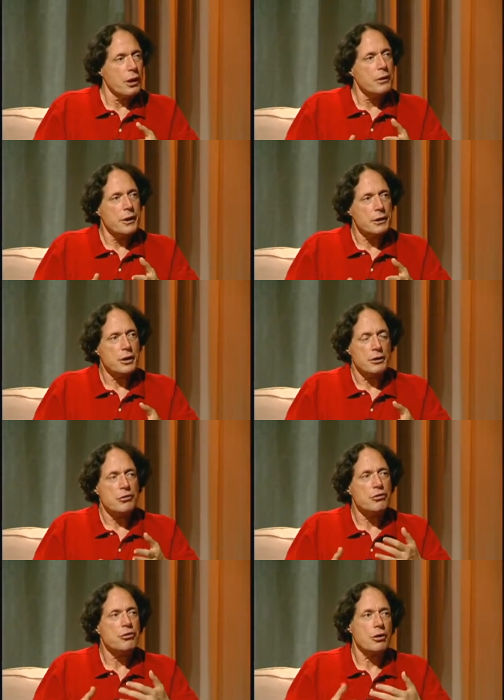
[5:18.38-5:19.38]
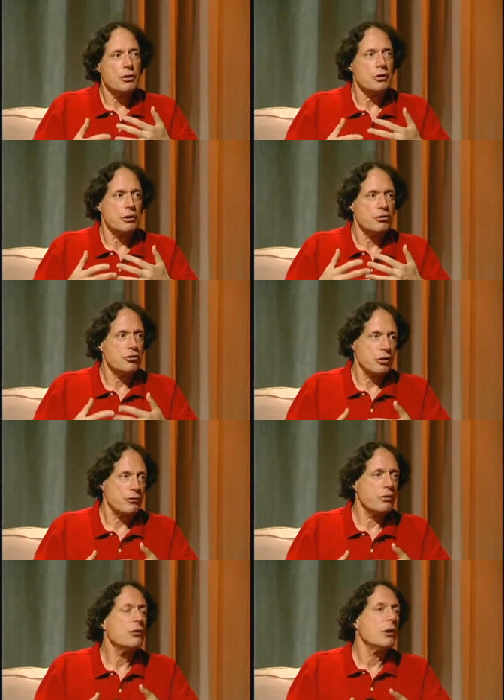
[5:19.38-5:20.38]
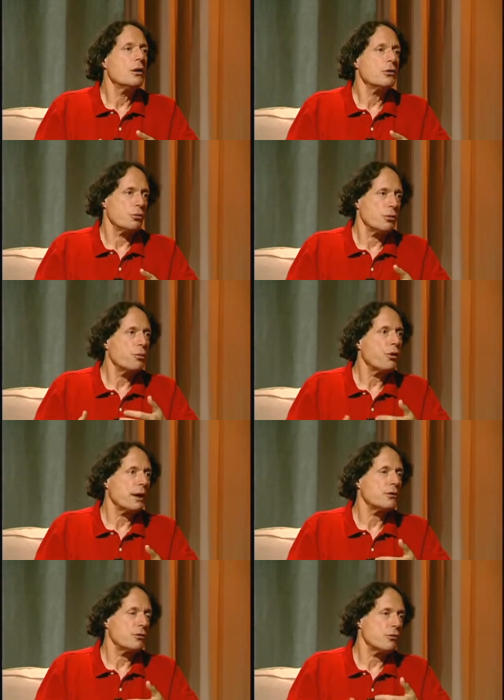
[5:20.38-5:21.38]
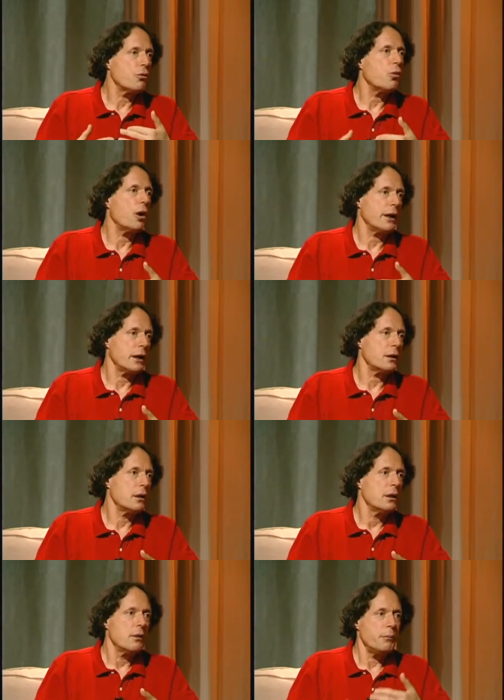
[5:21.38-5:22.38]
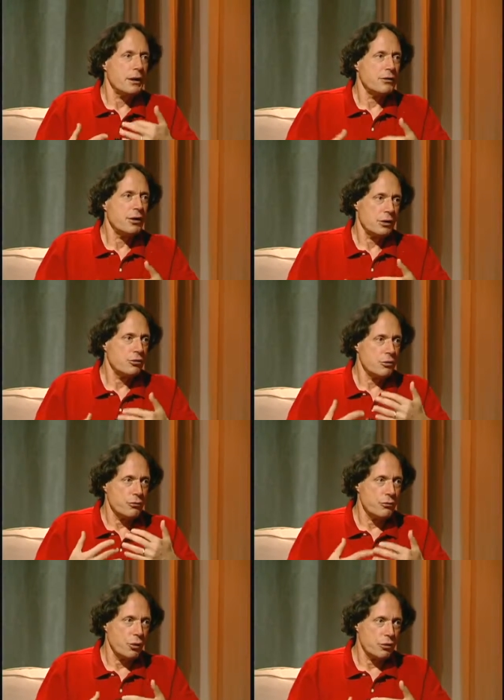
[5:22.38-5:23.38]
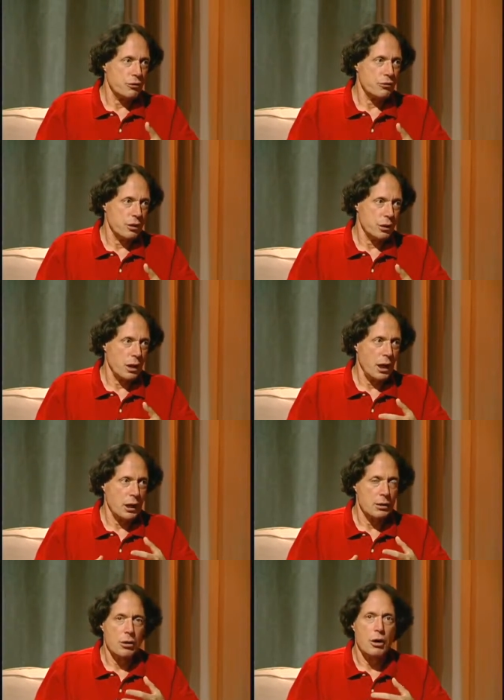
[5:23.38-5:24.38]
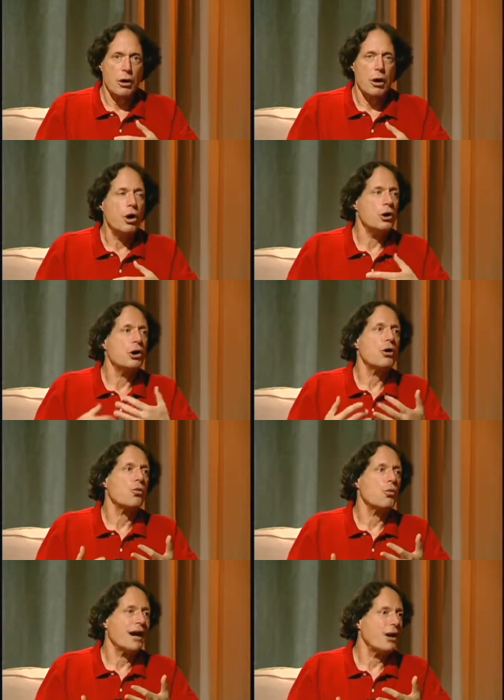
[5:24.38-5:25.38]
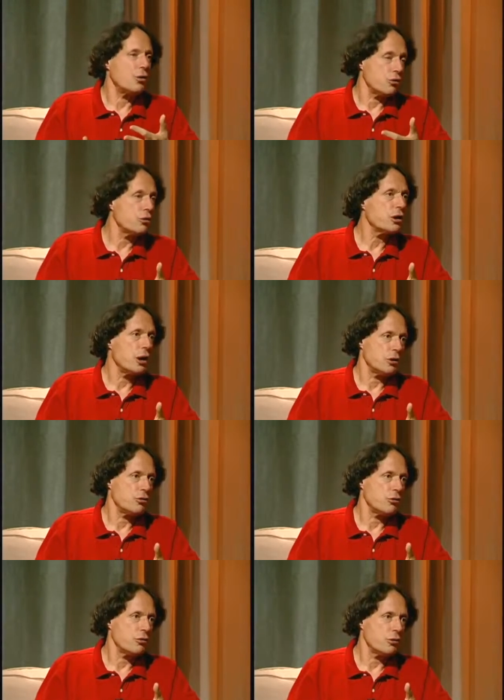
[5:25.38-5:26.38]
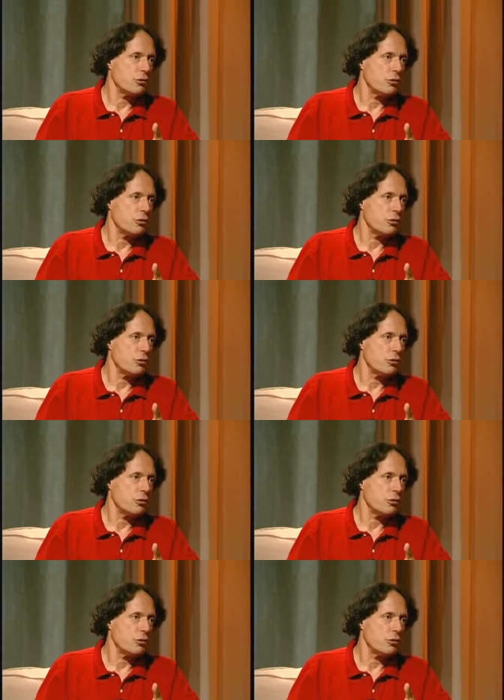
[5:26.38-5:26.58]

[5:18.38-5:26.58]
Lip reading: that can subtly shift through the practice of quiet meditation, focusing, and unaroused consciousness.